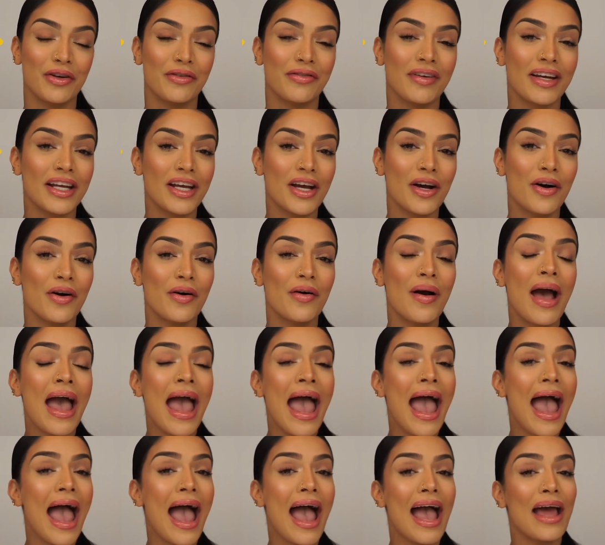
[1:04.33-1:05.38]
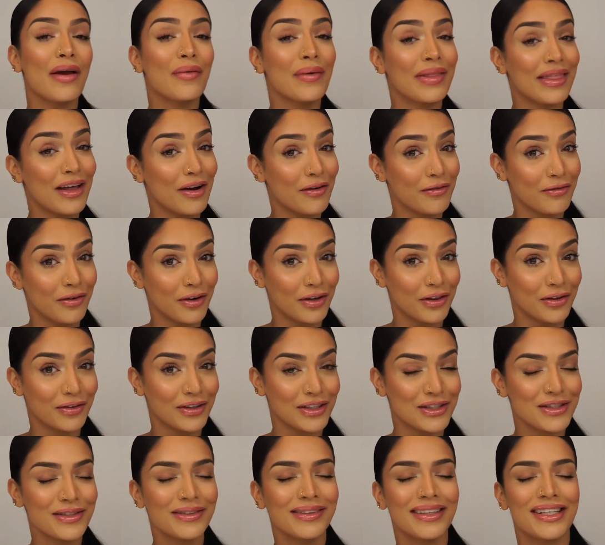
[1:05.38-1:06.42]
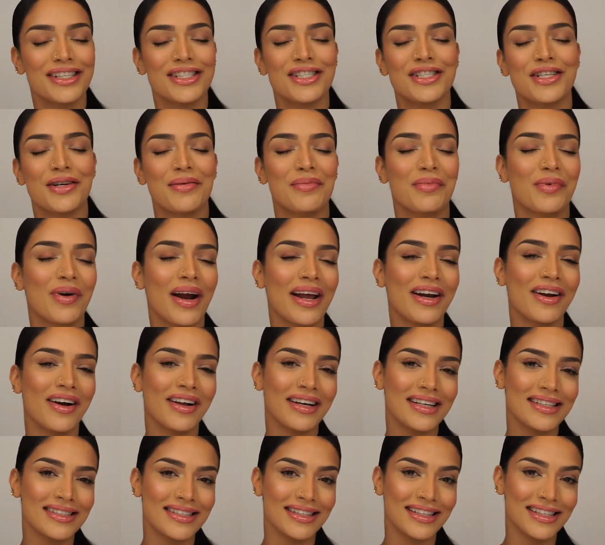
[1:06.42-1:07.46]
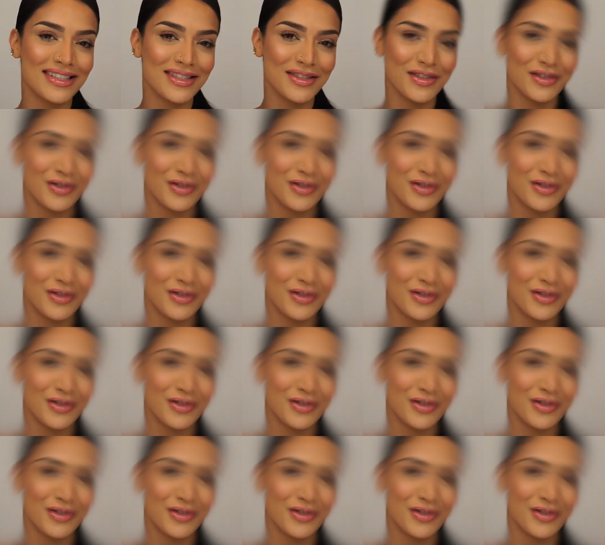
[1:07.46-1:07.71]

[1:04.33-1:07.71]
a new video. And without further ado, let's jump right on into this